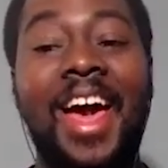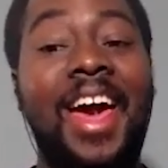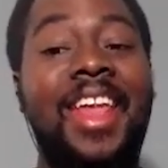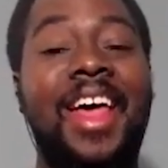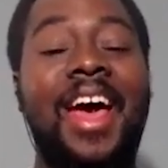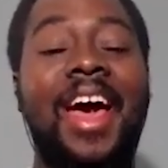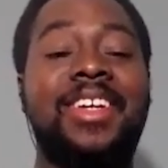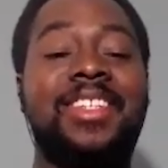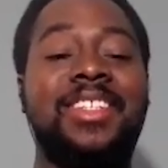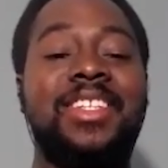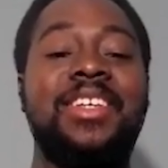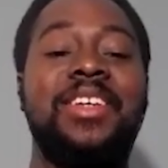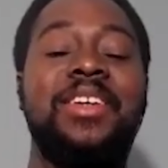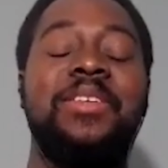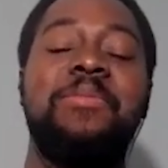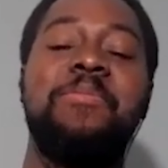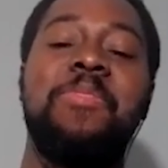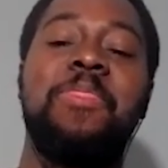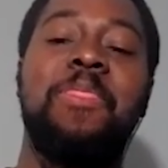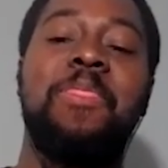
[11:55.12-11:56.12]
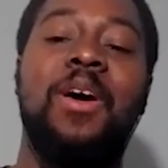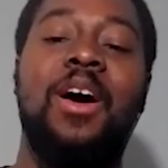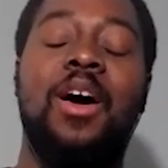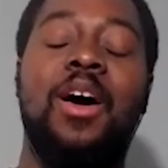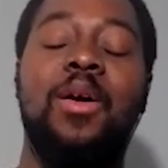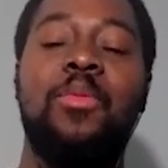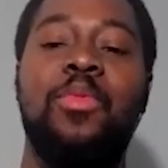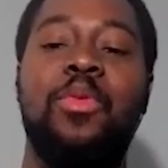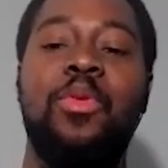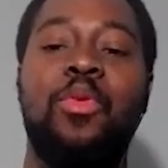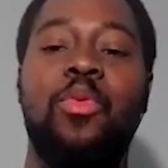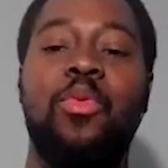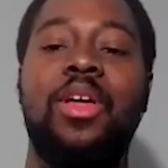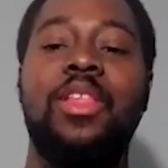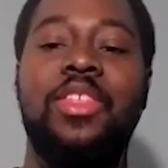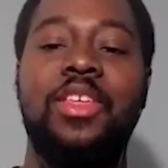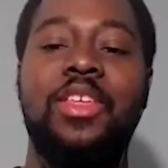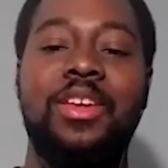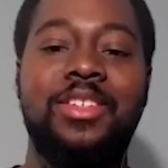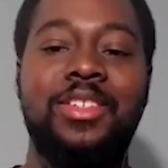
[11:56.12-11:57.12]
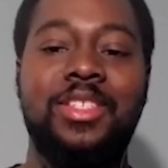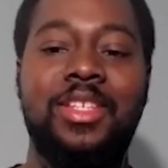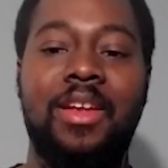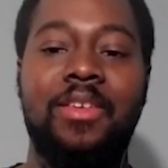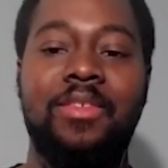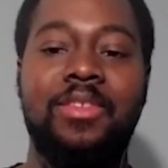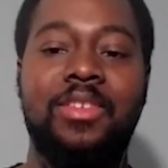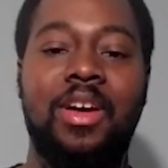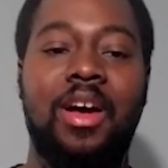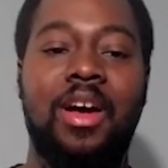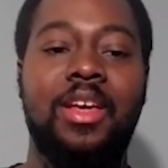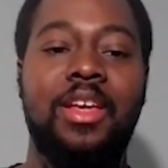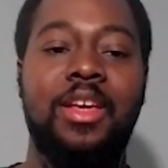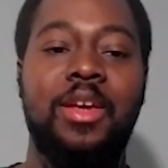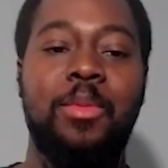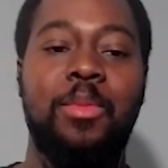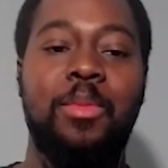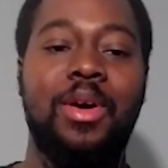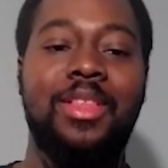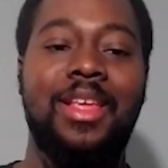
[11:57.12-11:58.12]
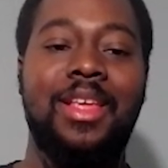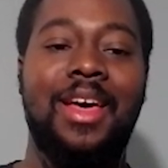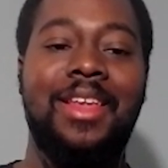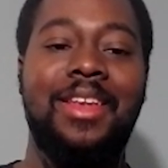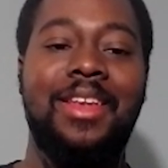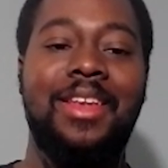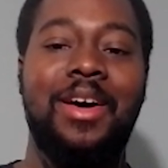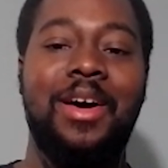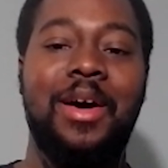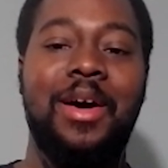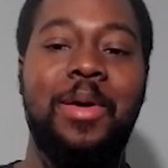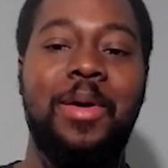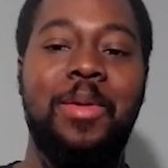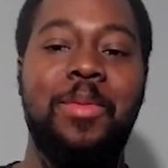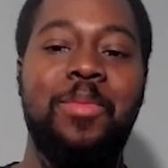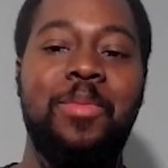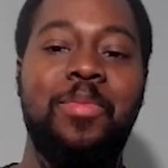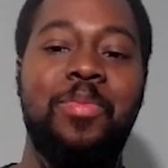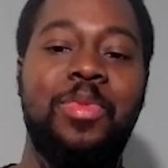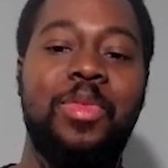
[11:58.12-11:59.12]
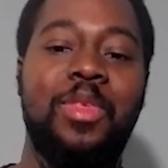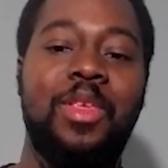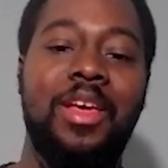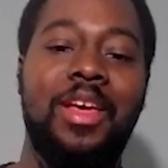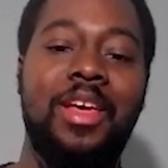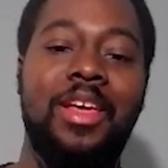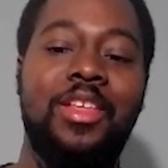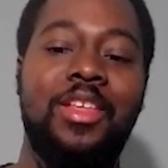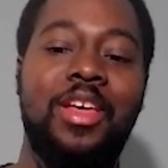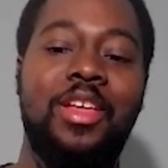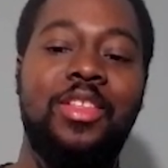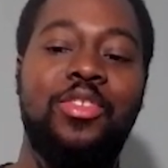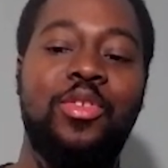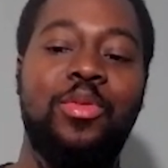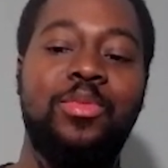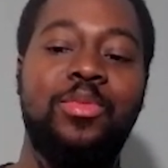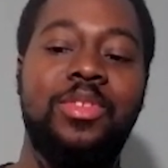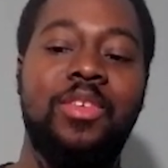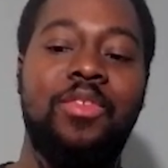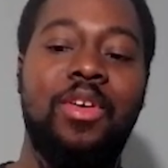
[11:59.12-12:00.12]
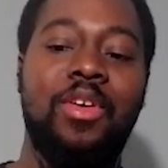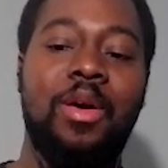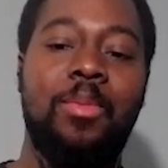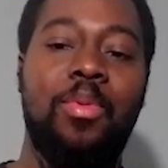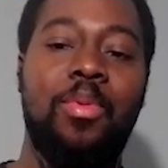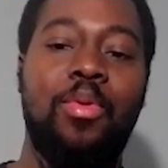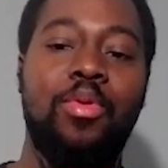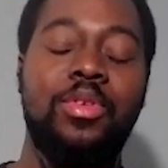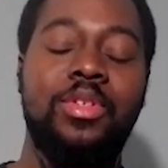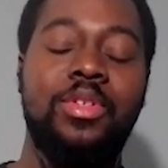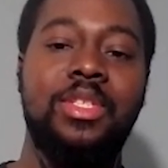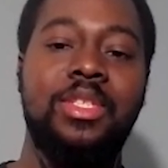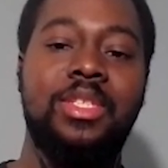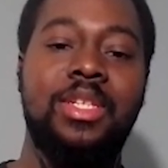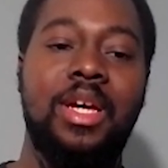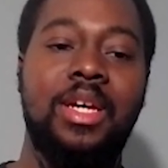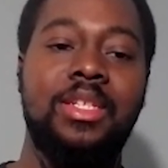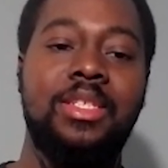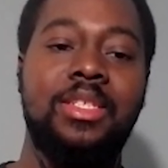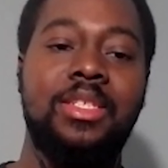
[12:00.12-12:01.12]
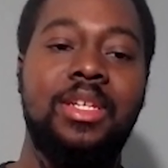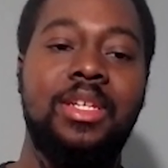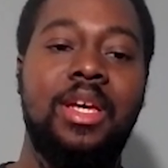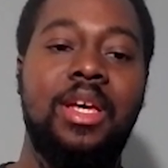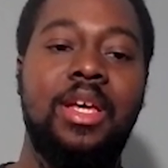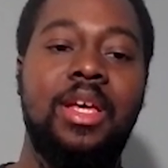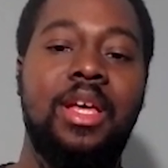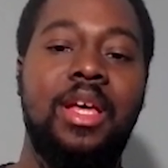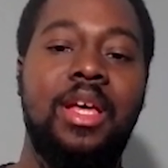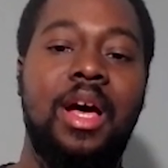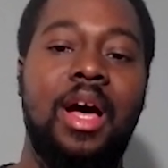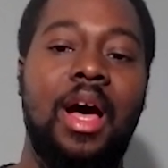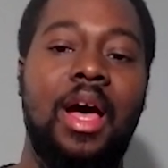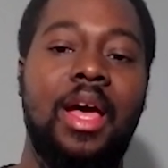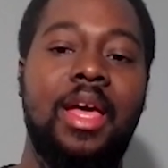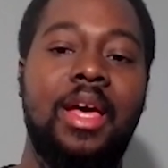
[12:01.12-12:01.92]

and actually, um, one thing, just kind of talking about that um, in, in, terms of uh, portion sizes. I